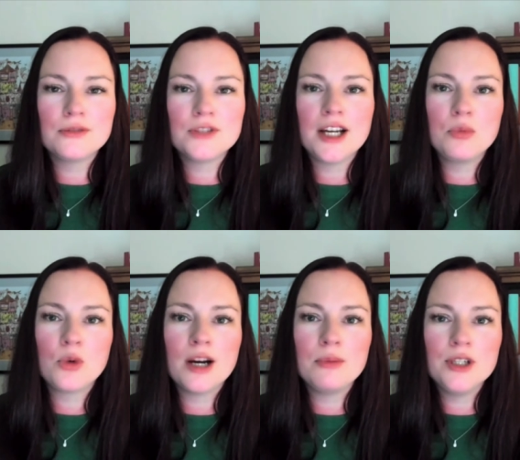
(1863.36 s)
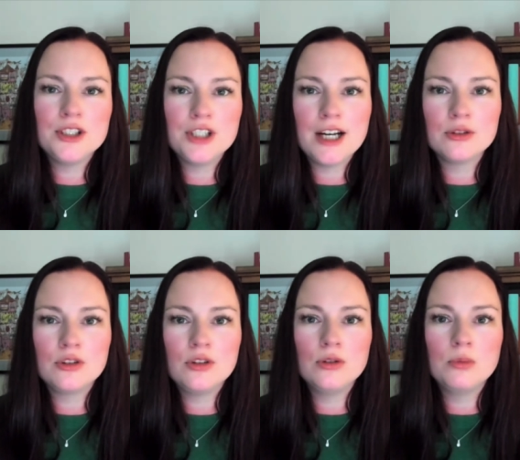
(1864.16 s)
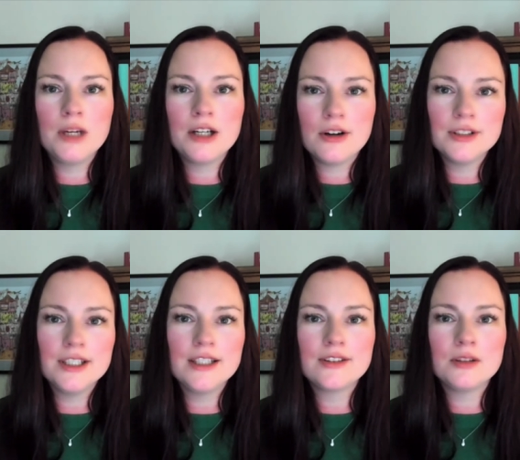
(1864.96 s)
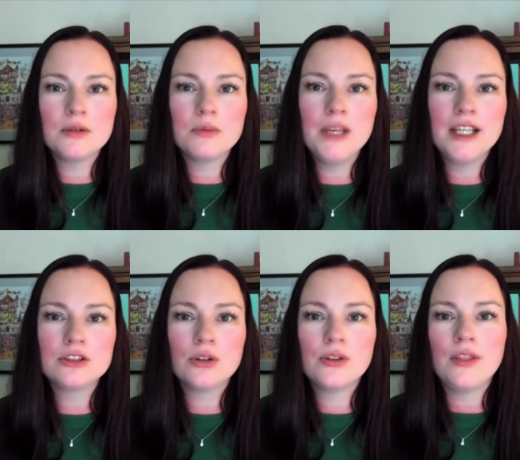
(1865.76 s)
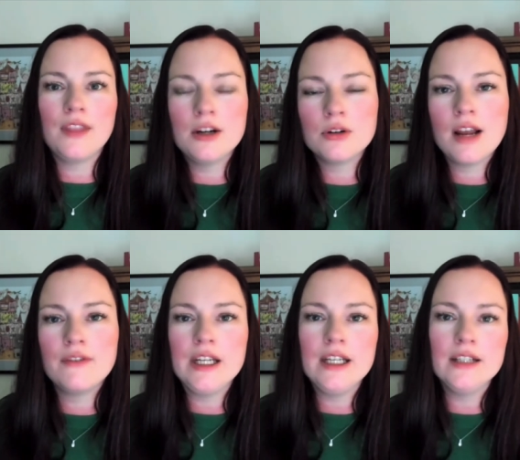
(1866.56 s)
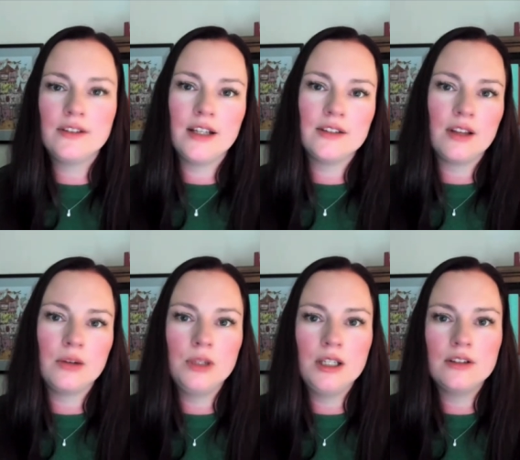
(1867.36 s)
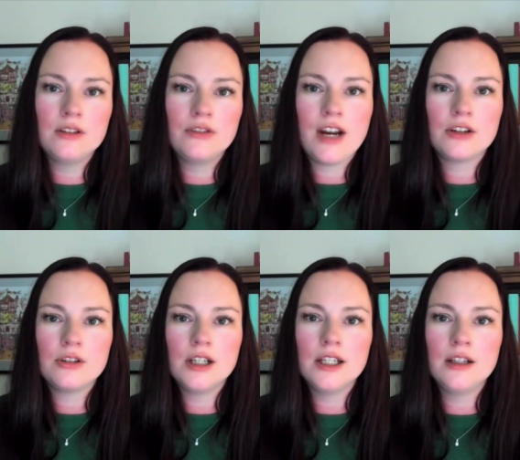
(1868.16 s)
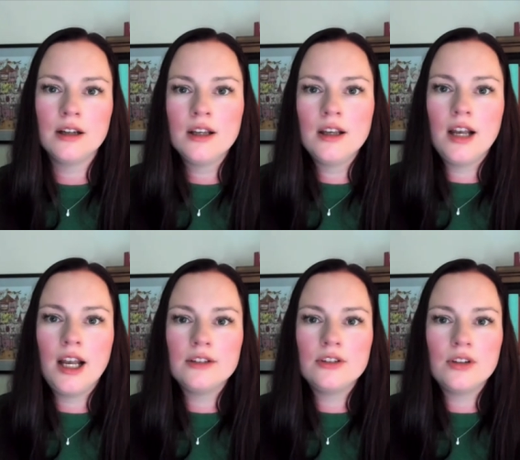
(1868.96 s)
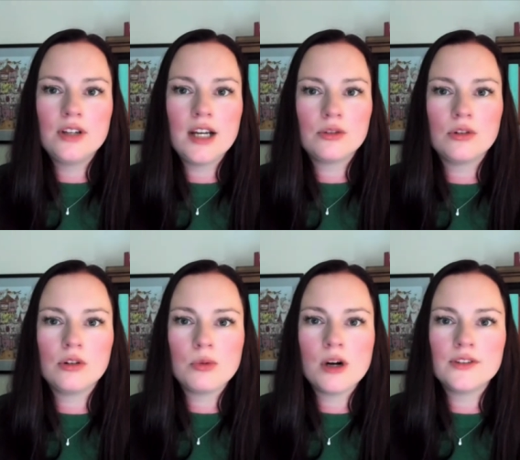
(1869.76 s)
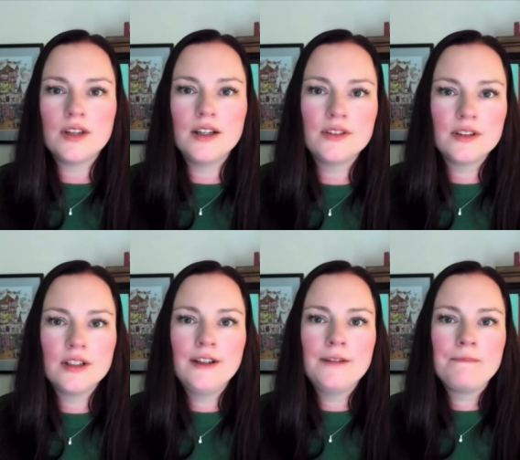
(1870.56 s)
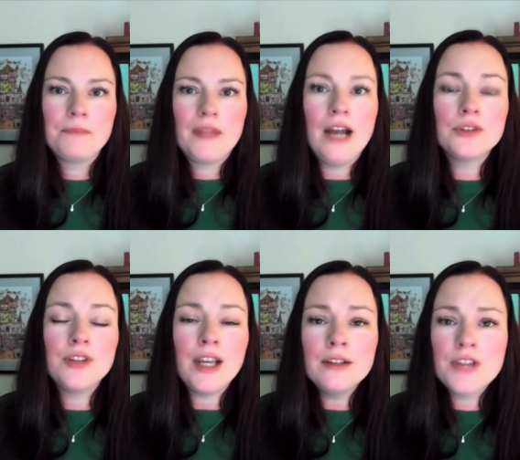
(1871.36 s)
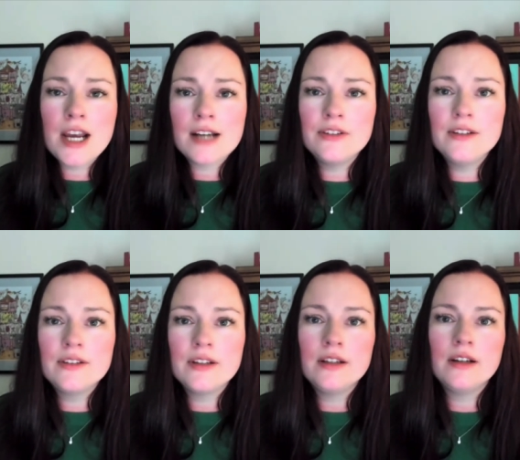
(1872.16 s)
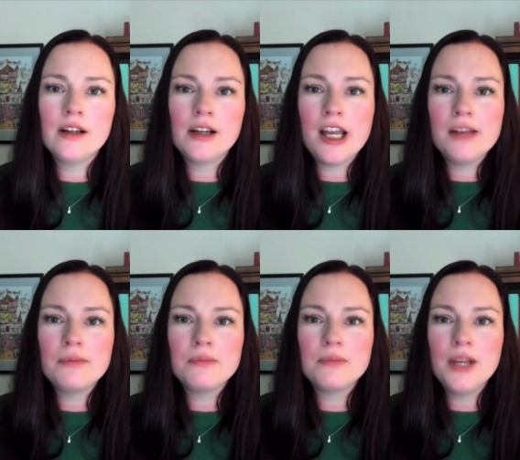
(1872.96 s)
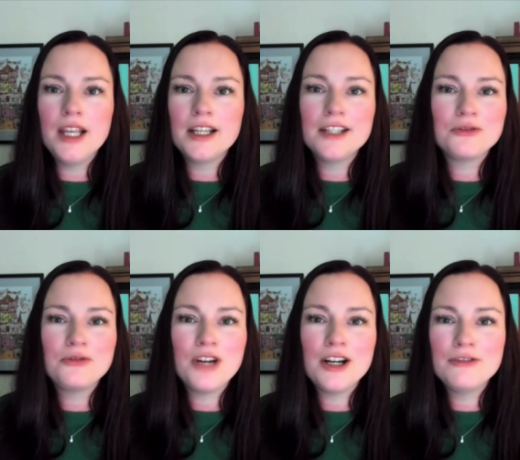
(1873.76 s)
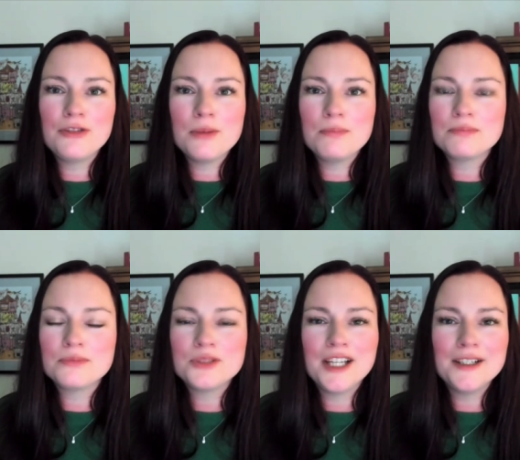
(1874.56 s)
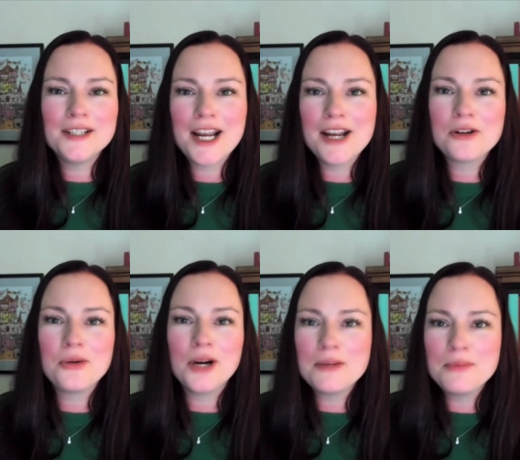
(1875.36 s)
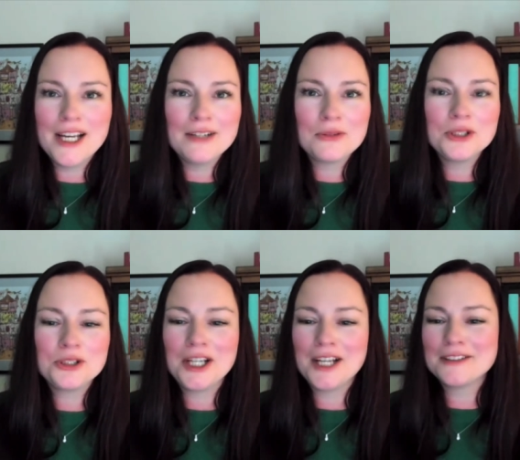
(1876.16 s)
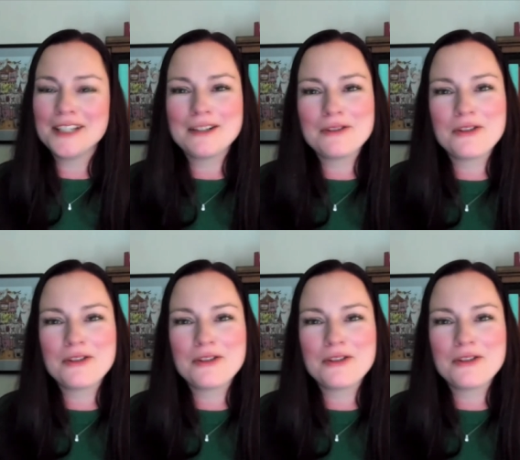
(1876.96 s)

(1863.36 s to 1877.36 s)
of time where I'm reaching out to my colleagues and making sure that they don't have any insights that we need to factor in to the tax return process. Outside of tax season, it can vary from day to day quite a bit, which again, like